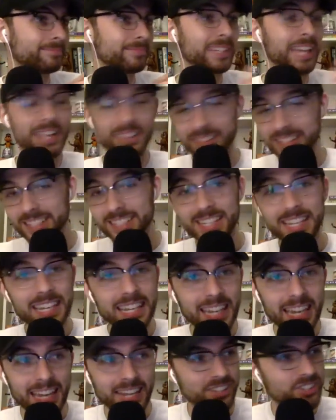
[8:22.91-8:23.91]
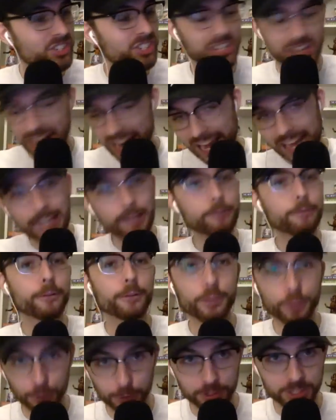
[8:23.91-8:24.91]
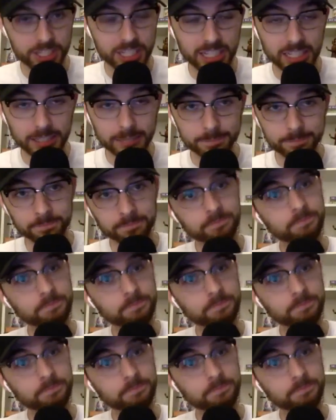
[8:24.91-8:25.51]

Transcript: Getting these key hits, eight for 13,